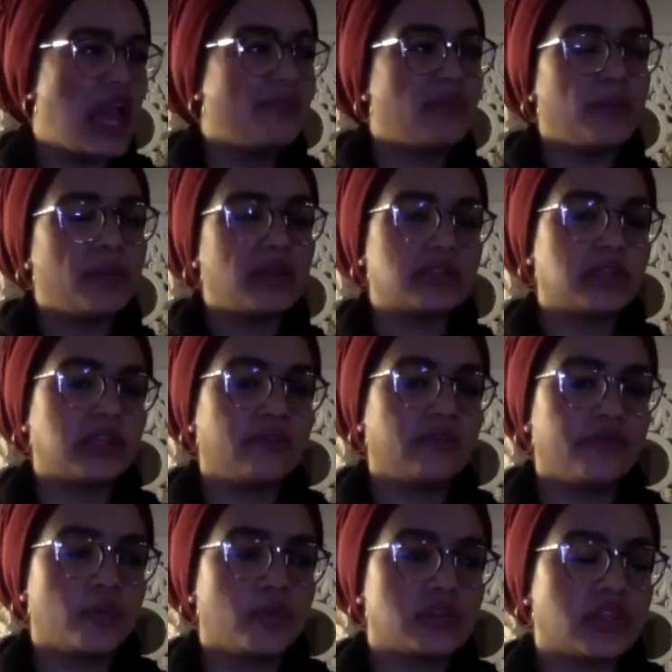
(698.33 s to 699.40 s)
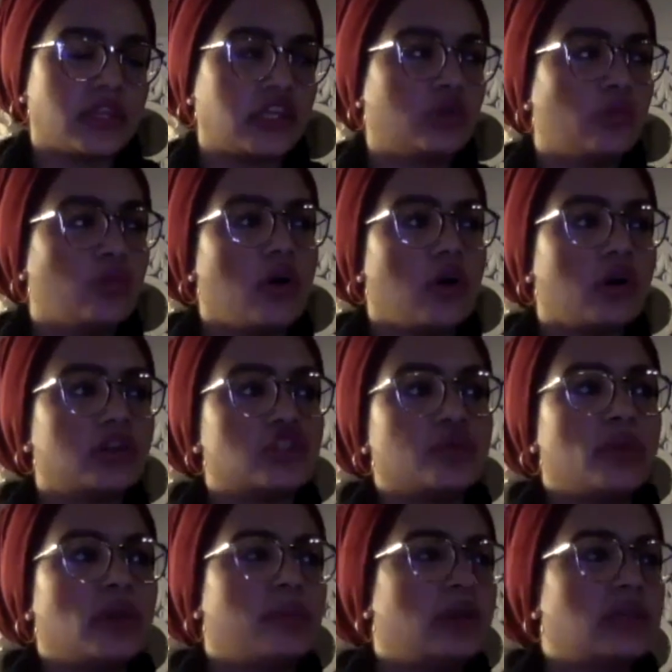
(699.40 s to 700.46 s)
Maybe it's an influencer that you watch.
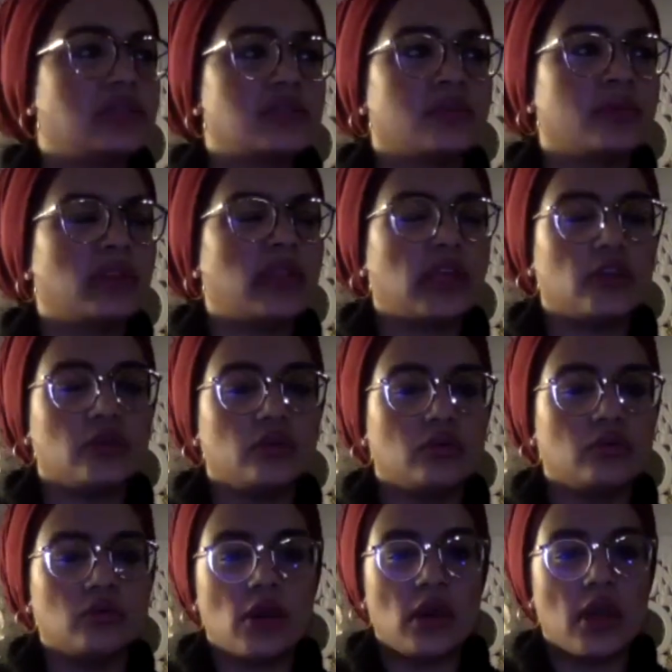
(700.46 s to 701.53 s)
Maybe it's somebody that you